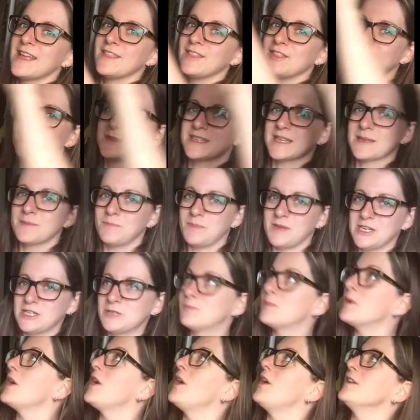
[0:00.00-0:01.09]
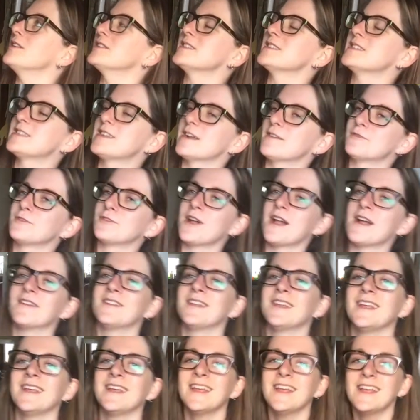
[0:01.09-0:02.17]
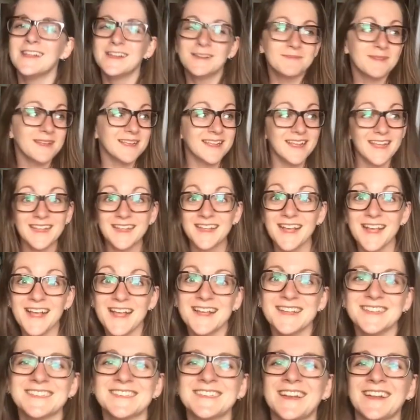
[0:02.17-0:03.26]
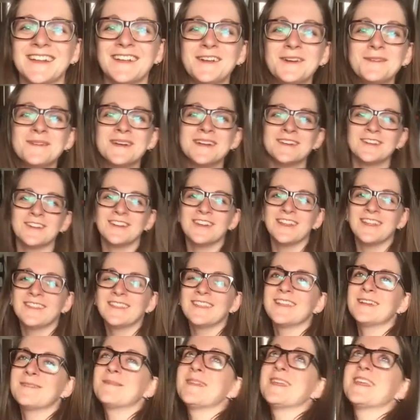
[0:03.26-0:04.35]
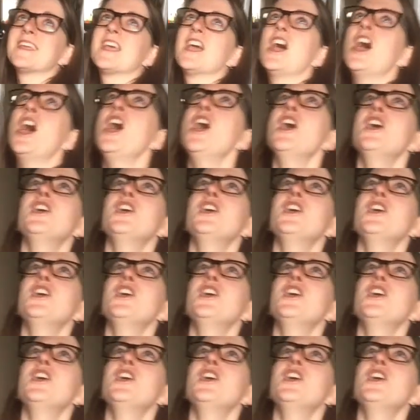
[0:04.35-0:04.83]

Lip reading: and there was like beach balls and stuff around it. I'm like, hey guys, and I go underneath it. I'm like,